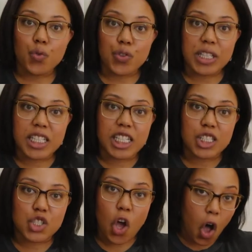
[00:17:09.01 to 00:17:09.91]

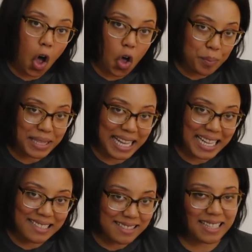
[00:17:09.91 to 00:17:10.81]
really tall
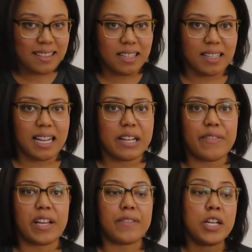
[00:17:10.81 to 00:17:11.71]
plants and then kind of
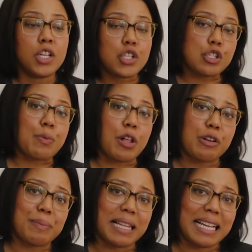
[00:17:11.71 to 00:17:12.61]
have
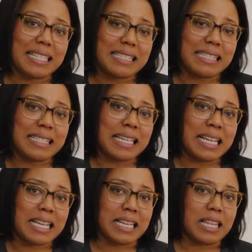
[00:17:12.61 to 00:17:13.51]
smaller plants
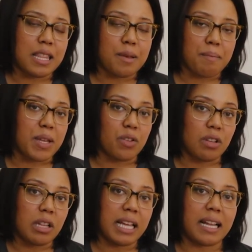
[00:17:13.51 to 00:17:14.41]
in the
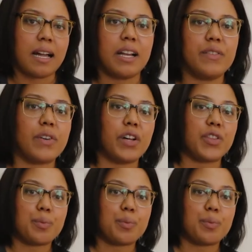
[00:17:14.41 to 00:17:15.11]
middle and kind of on